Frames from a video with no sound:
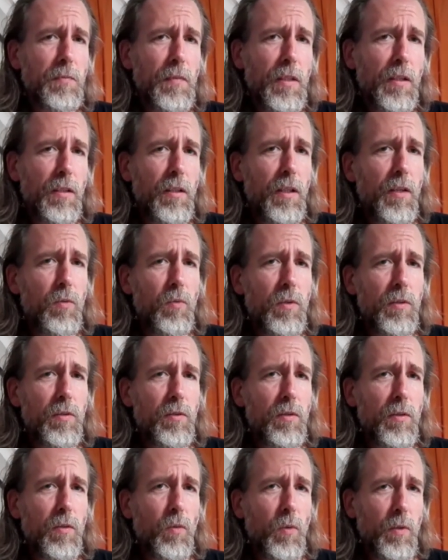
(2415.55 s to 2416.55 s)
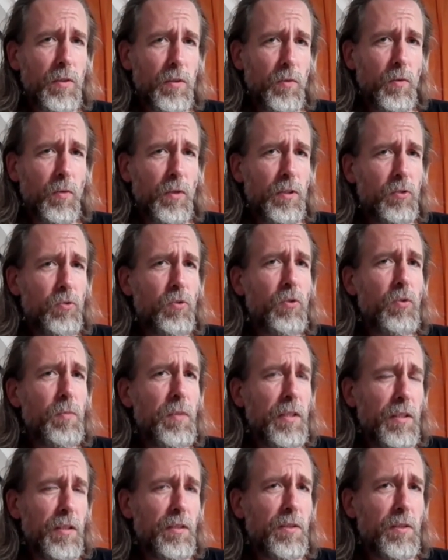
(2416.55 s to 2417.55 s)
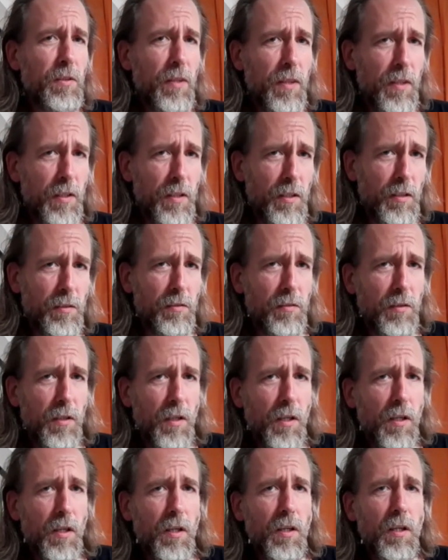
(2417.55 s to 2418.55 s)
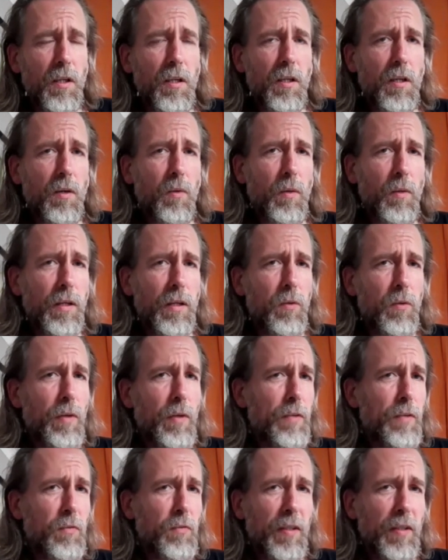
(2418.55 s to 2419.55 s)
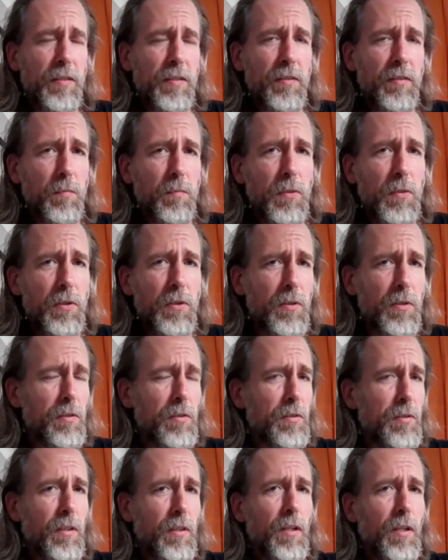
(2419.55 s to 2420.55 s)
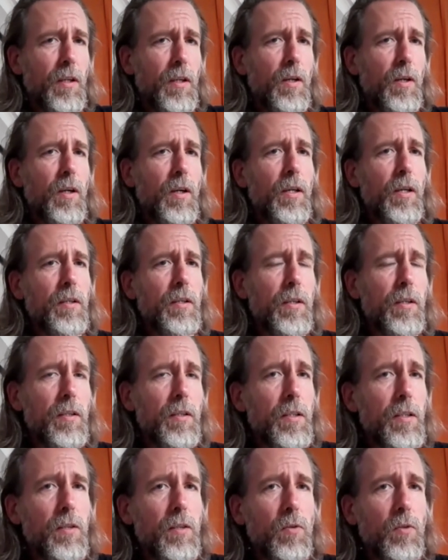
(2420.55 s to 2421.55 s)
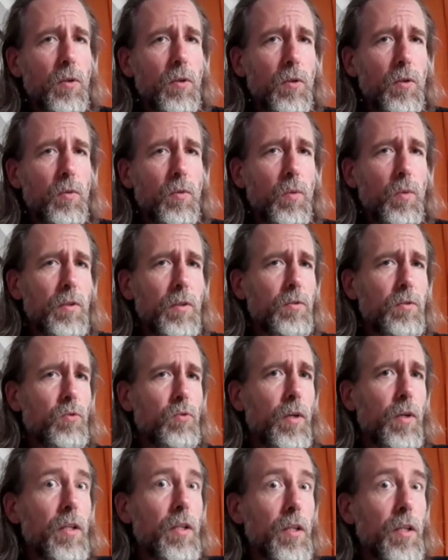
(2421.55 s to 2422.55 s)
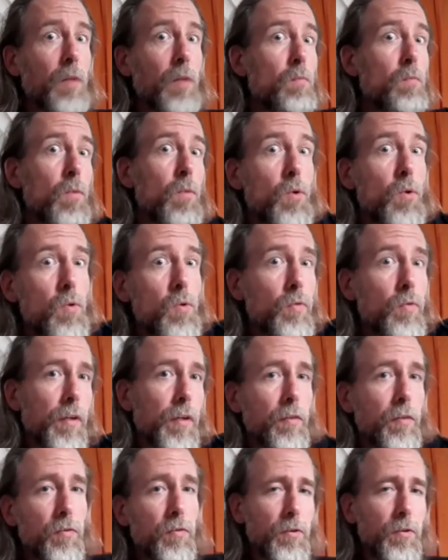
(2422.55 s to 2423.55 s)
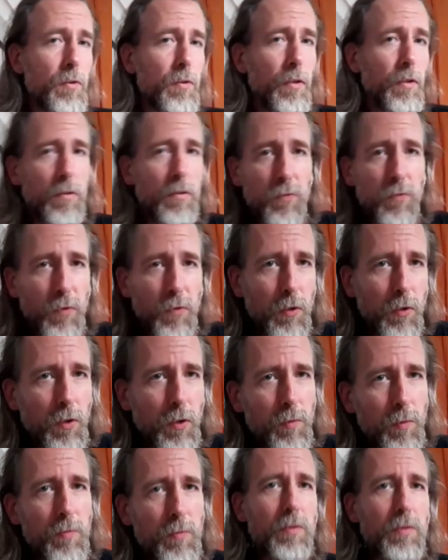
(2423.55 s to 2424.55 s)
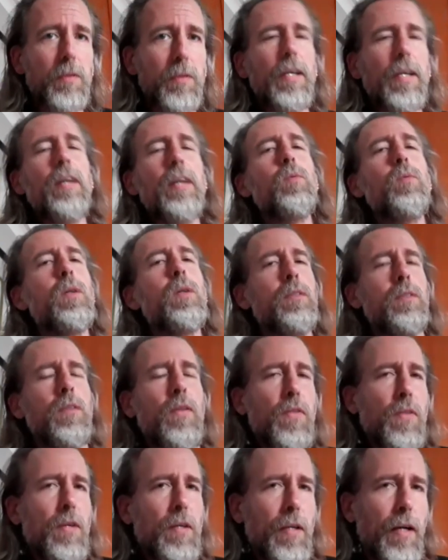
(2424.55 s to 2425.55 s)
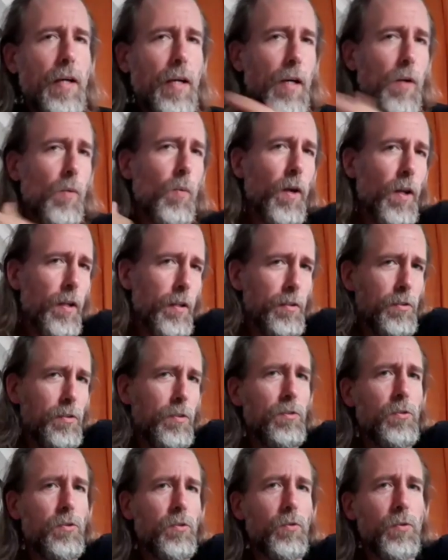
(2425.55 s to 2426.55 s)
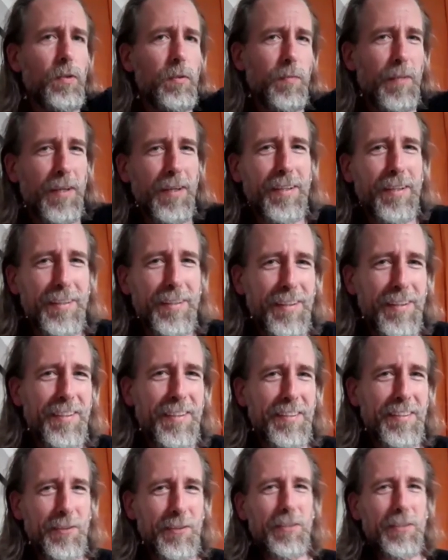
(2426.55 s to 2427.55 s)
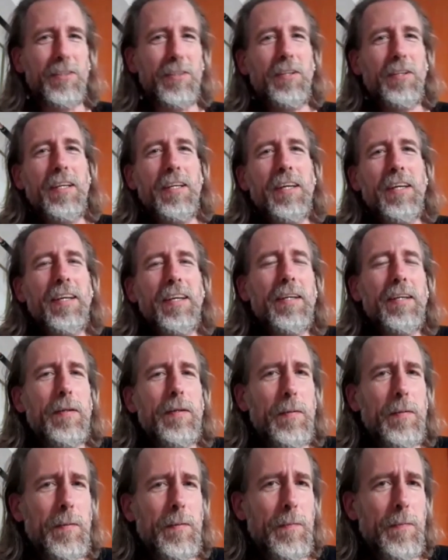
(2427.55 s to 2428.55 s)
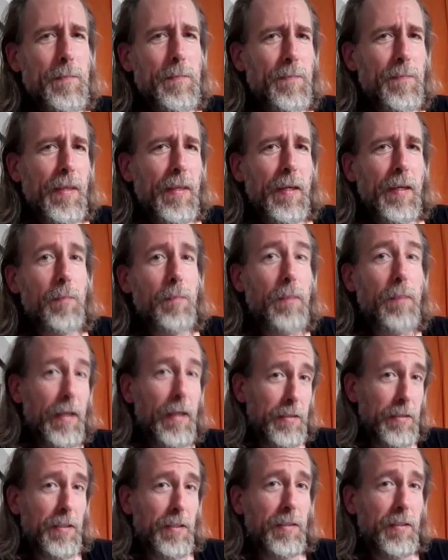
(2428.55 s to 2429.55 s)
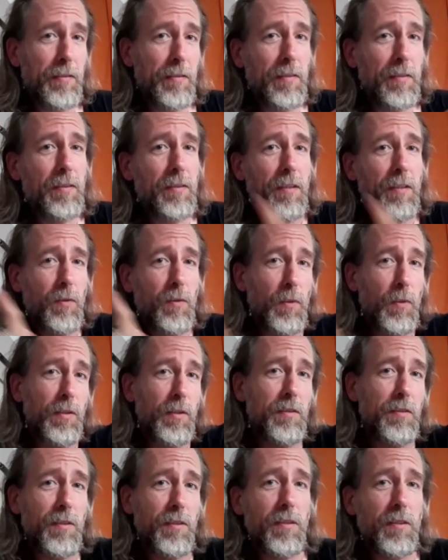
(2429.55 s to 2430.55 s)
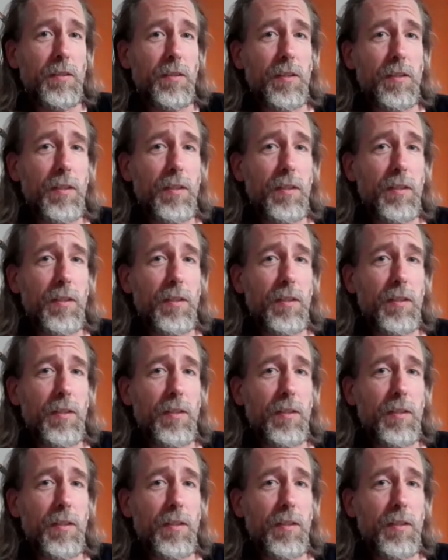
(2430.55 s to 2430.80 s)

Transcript: that was what drew me into things. When I read fantasy books and the hero was training and moving through his forms, that was the thing I wanted to do in my garden, you know. But since I was in